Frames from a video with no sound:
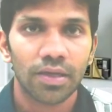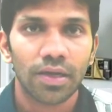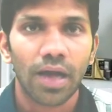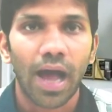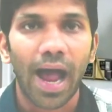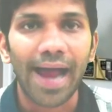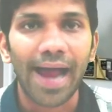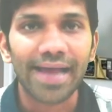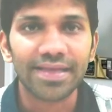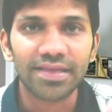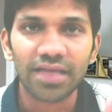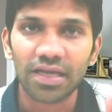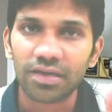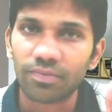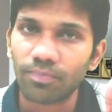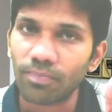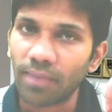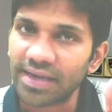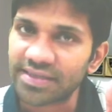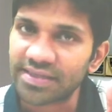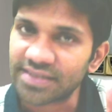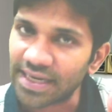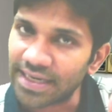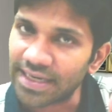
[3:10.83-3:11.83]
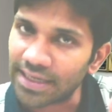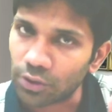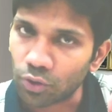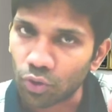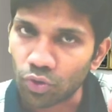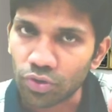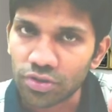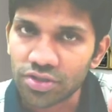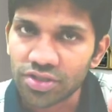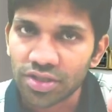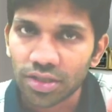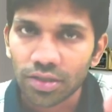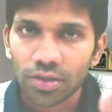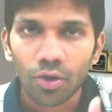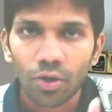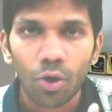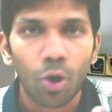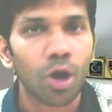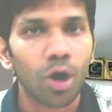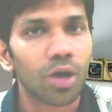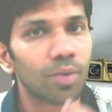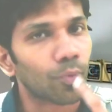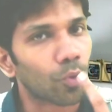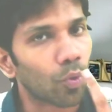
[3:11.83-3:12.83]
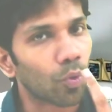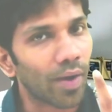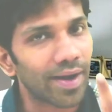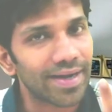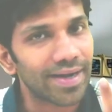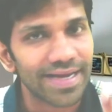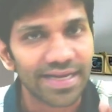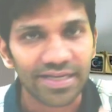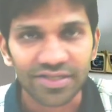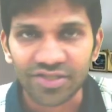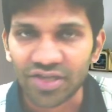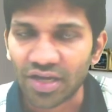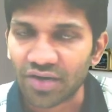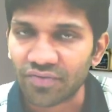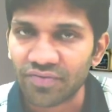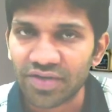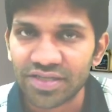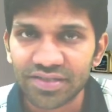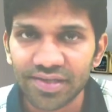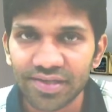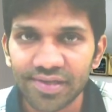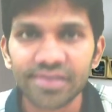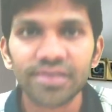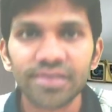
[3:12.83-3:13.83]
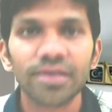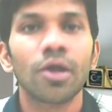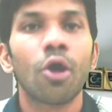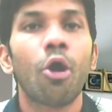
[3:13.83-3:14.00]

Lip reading: either by selling goods or providing services,